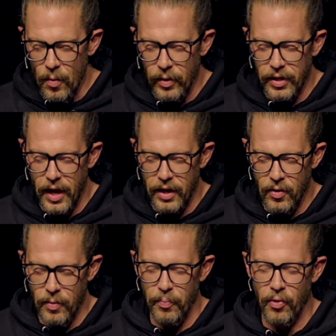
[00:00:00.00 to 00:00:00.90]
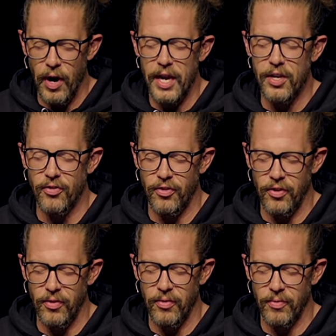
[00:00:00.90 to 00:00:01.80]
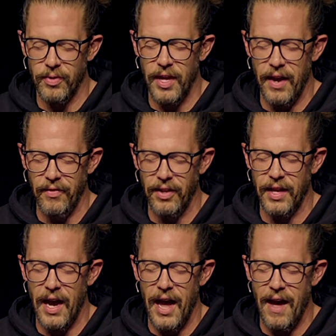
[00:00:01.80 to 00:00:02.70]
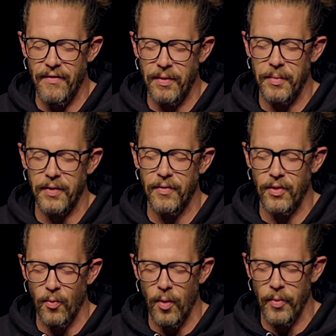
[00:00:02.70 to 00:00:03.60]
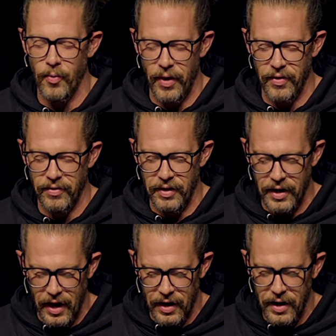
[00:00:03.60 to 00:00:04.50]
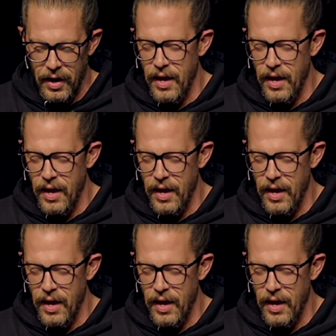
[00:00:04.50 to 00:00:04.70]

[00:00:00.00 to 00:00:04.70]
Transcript: We thank you and praise you with everything I have in me for the warmer weather today.